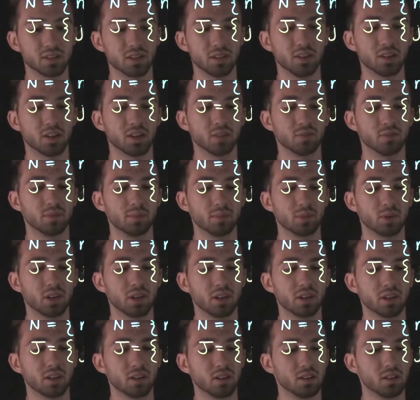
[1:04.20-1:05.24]
how you can remember
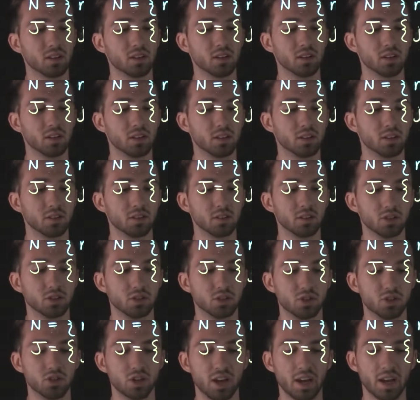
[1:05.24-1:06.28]
it.
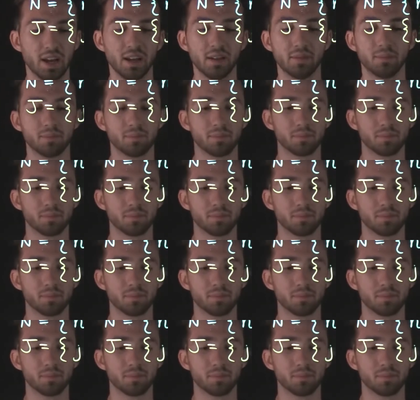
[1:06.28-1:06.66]
J.